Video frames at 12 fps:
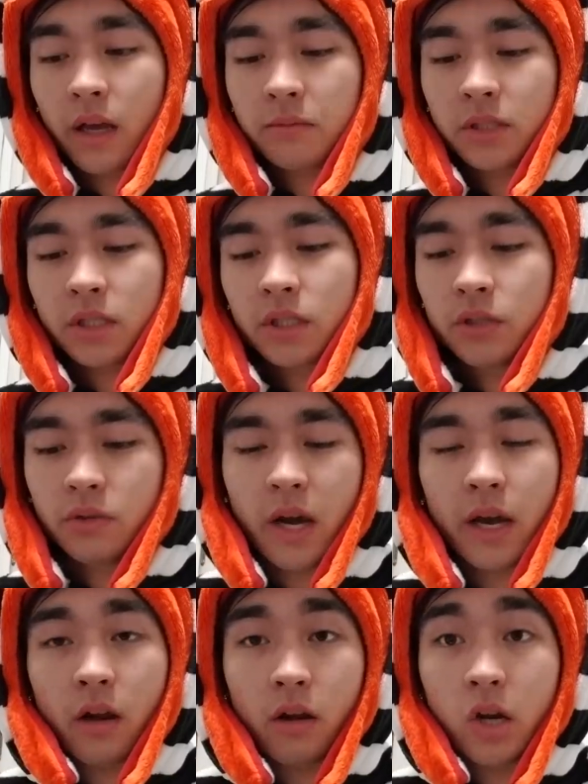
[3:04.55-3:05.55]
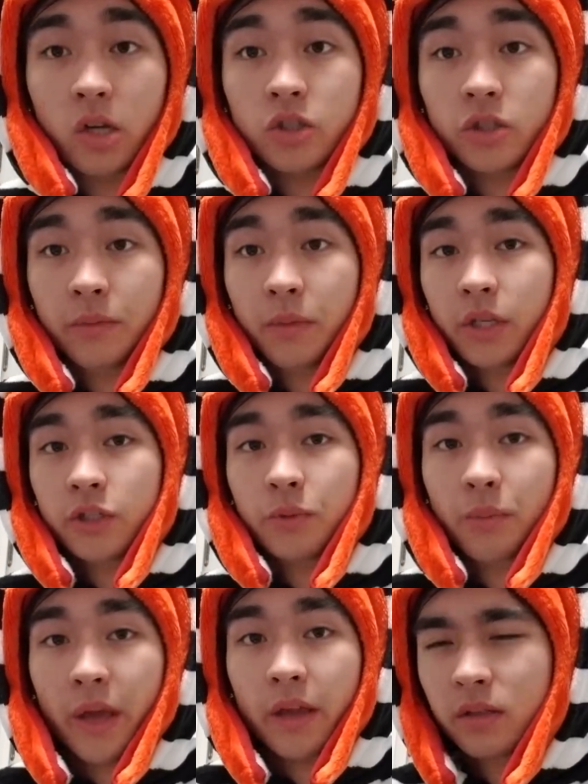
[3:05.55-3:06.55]
I'm just gonna do IRL streaming in
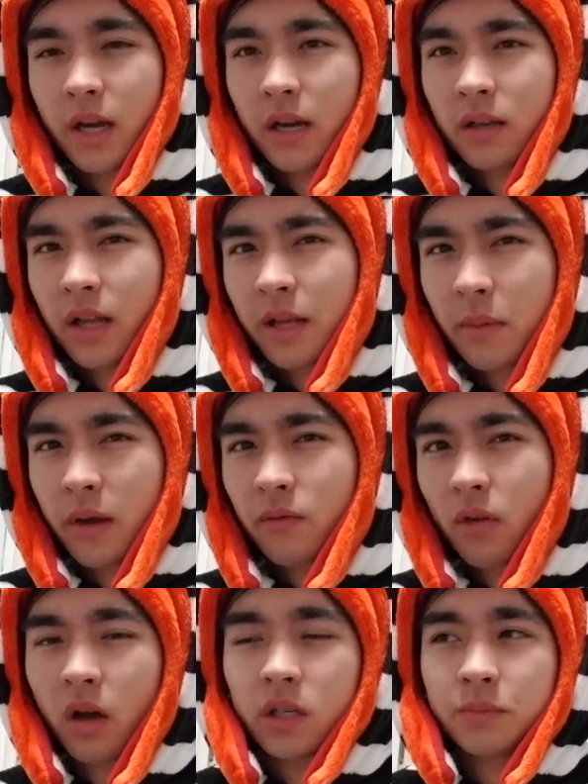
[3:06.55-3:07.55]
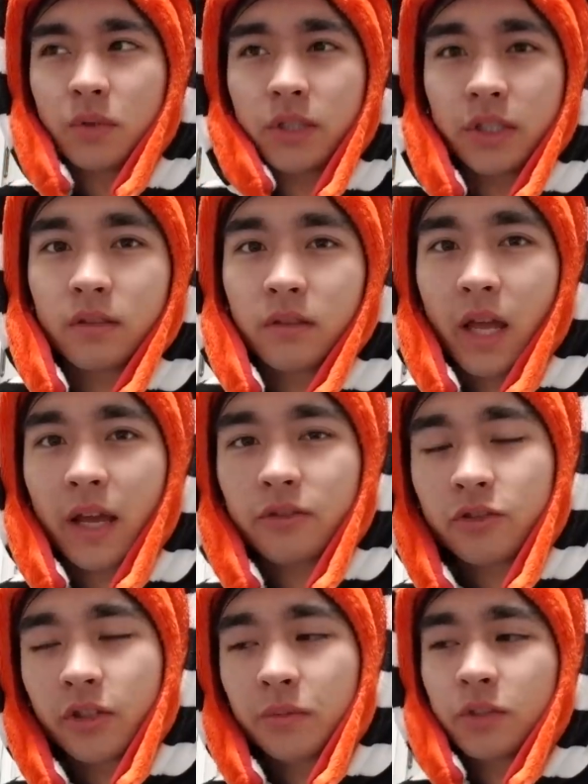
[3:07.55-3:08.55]
Japan, kind of like my vlogs, but just live stream.